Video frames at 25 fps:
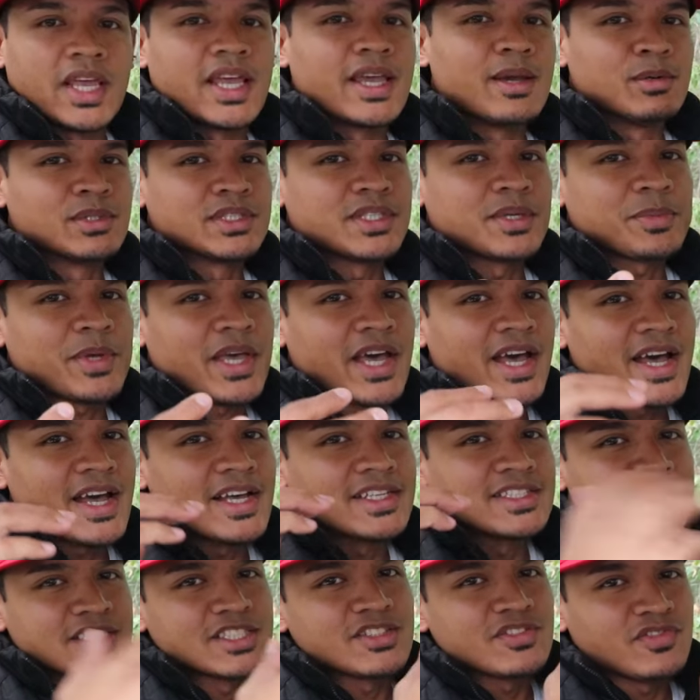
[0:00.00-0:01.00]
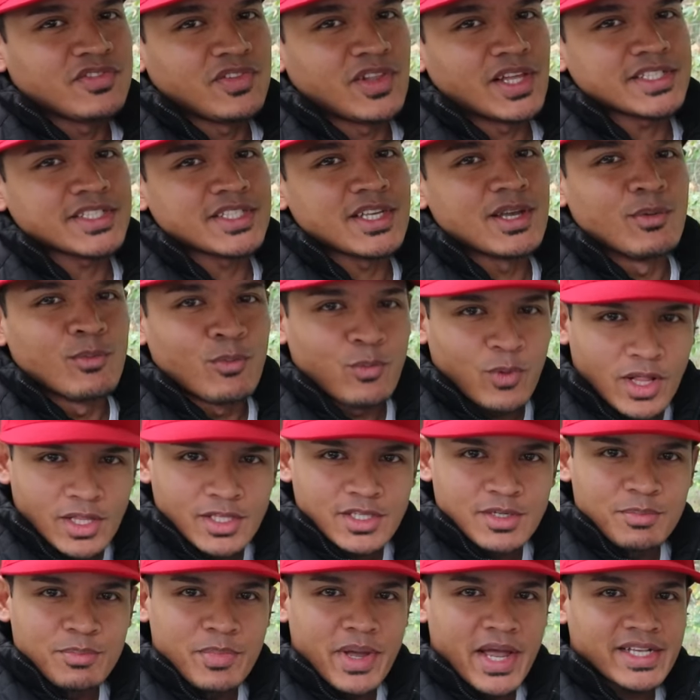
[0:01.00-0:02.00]
Hey, what's up guys, it's Flex and
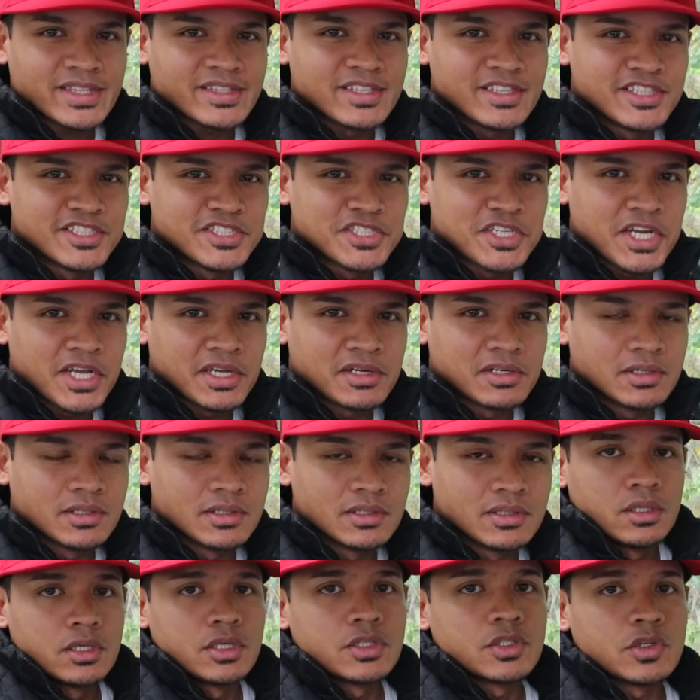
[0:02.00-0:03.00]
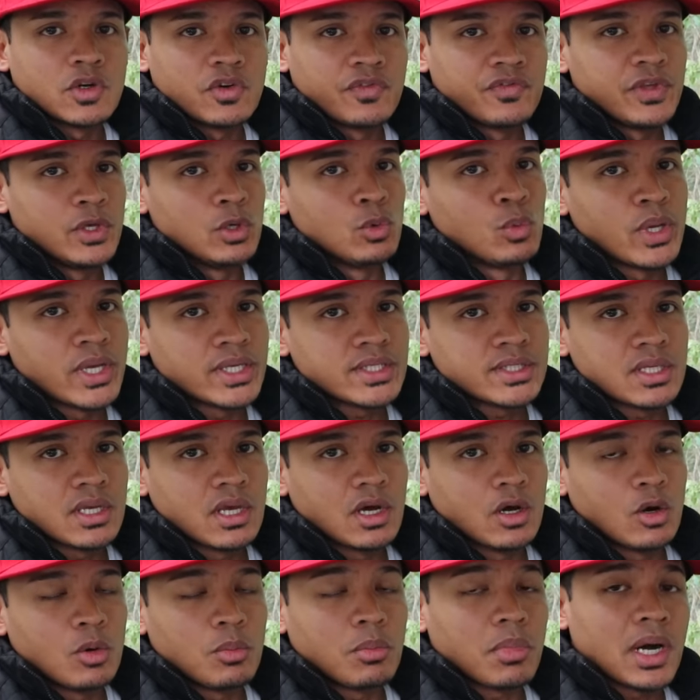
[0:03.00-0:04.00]
welcome back to the channel. So a few weeks
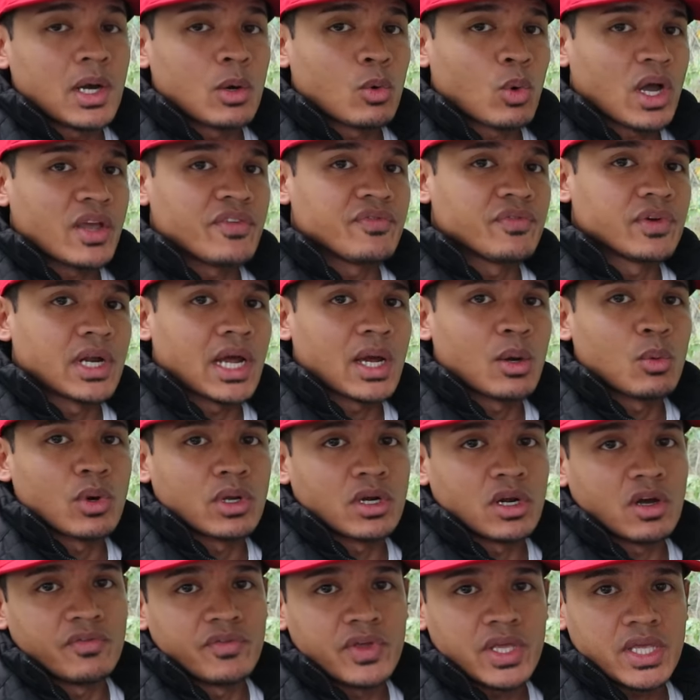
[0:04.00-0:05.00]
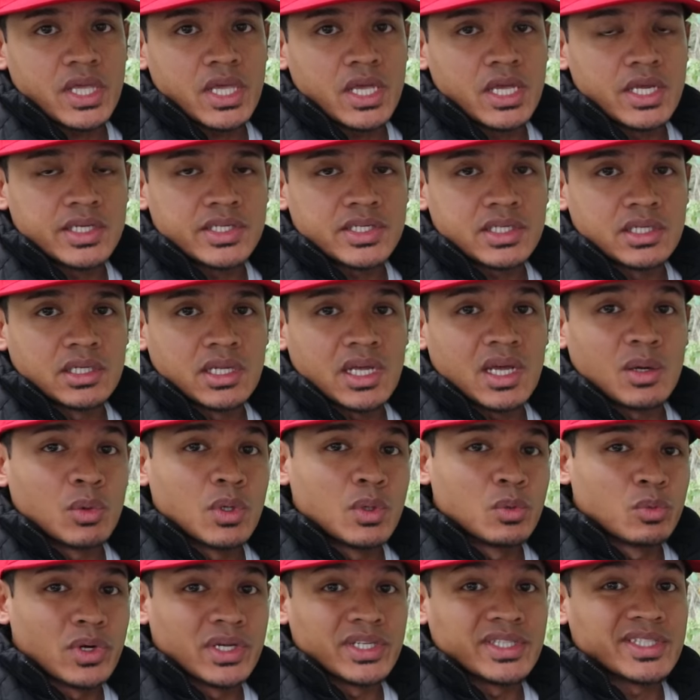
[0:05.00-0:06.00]
ago my wife and I went on vacation and
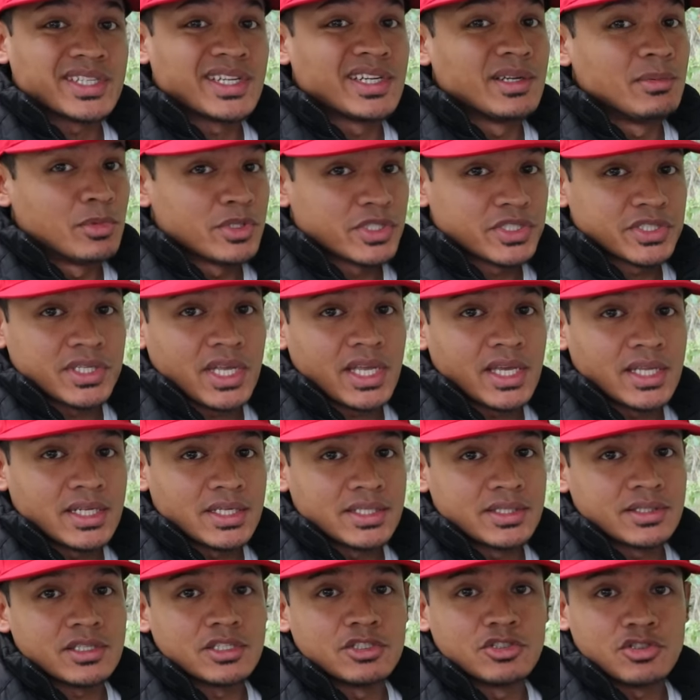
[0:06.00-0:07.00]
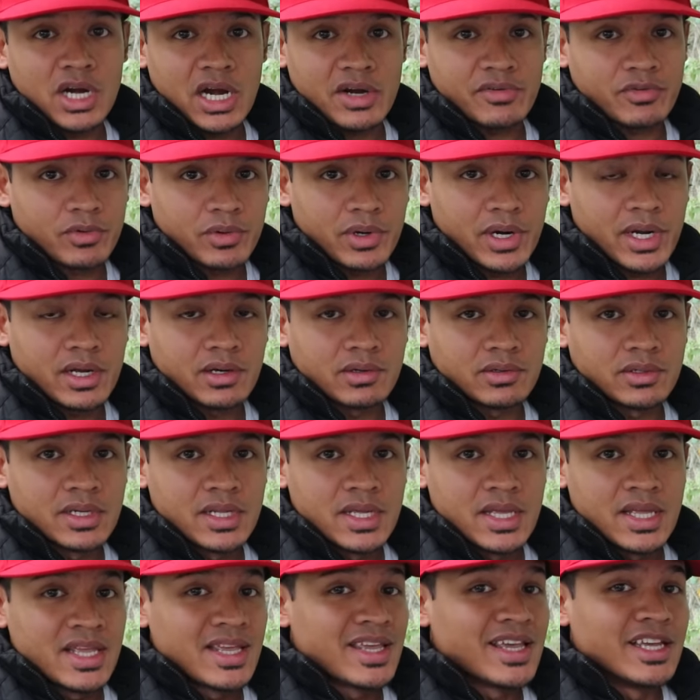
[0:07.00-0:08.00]
we rented a Mercedes to drive around,
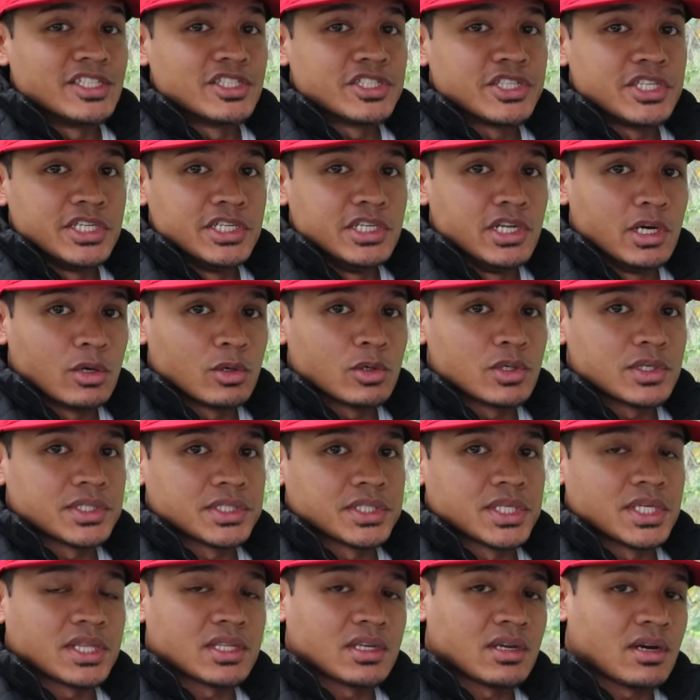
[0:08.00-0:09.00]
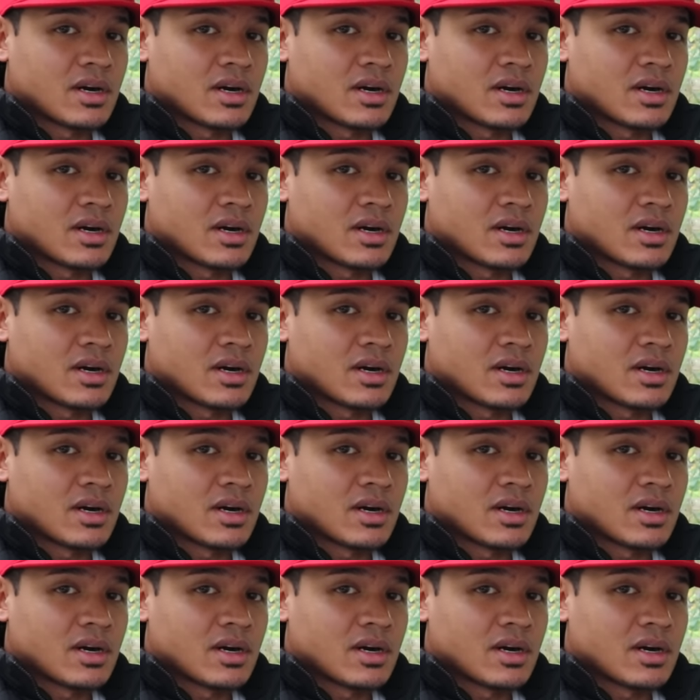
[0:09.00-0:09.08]
and she noticed that the